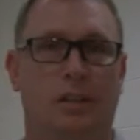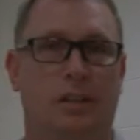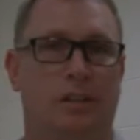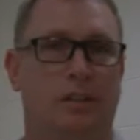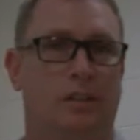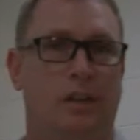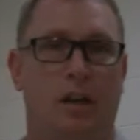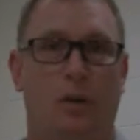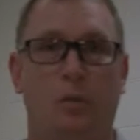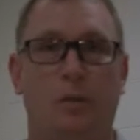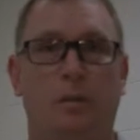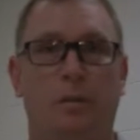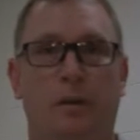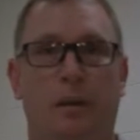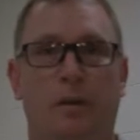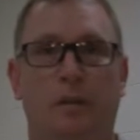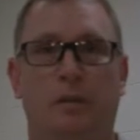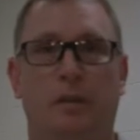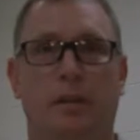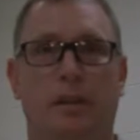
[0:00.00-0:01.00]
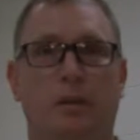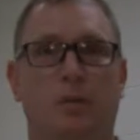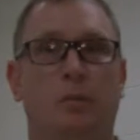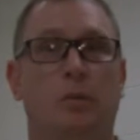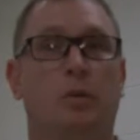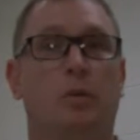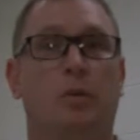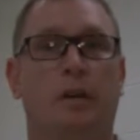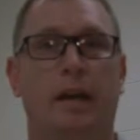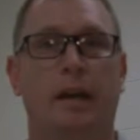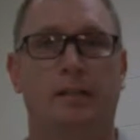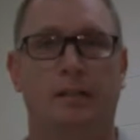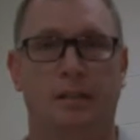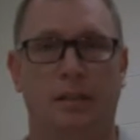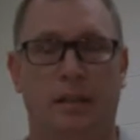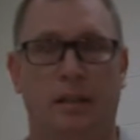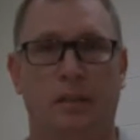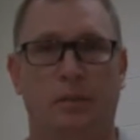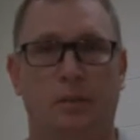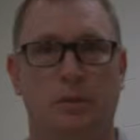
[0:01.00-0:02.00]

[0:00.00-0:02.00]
is how we've been able to get where we're at today,